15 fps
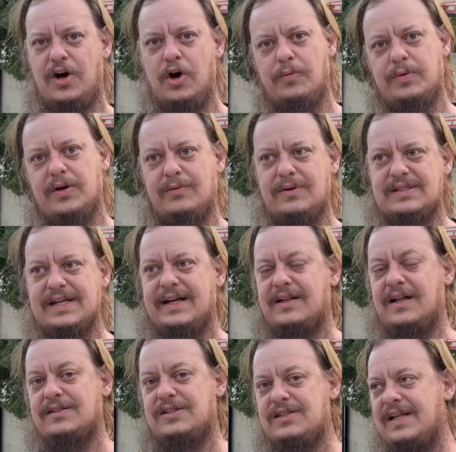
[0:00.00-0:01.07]
hoped it was a
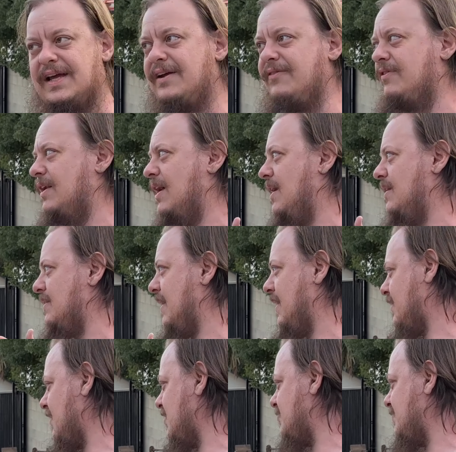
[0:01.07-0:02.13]
clutch slave, not a
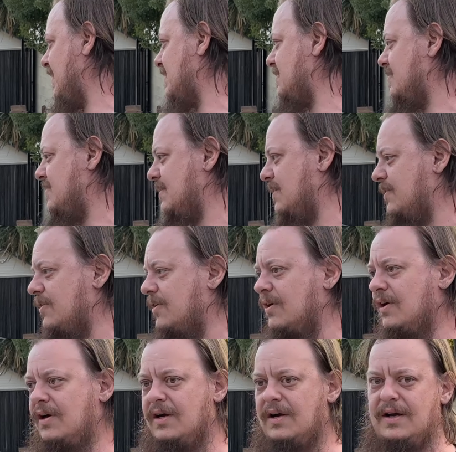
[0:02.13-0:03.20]
clutch master cylinder.
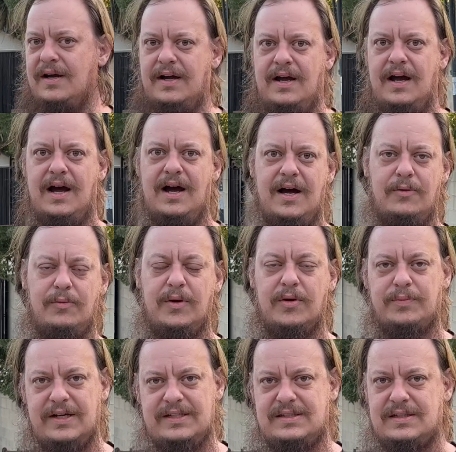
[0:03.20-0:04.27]
Yep. Uh, we
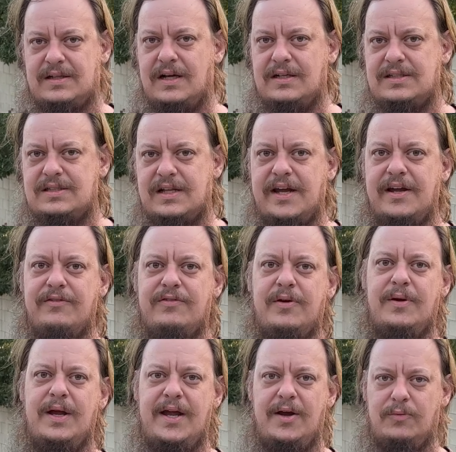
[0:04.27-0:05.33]
replaced the clutch slave.
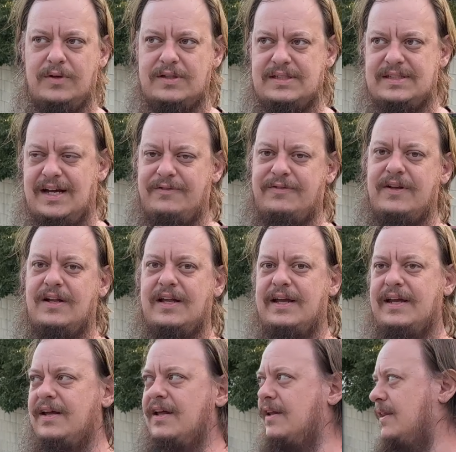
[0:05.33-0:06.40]
It was
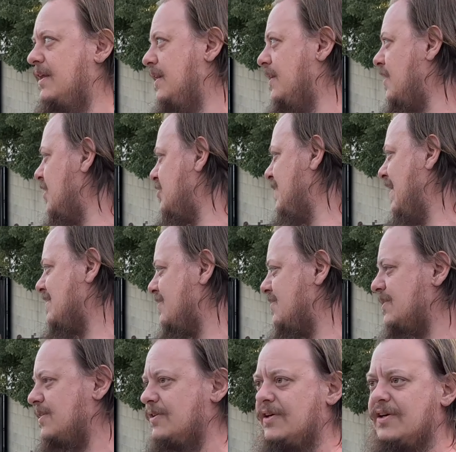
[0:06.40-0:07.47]
definitely the clutch master
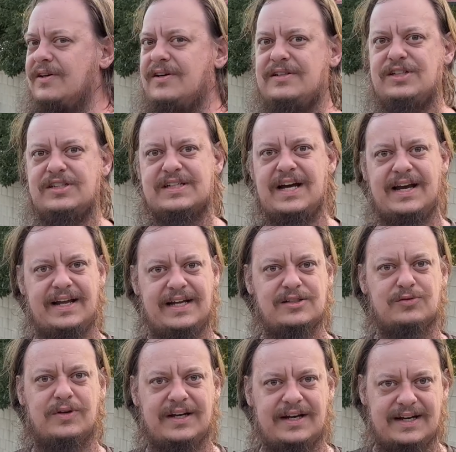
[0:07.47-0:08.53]
cylinder. Just kind of is
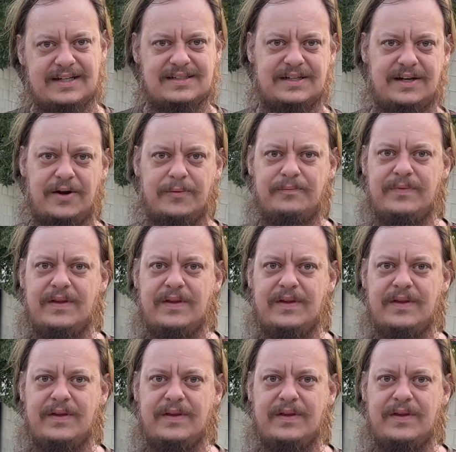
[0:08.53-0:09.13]
what it is, you know?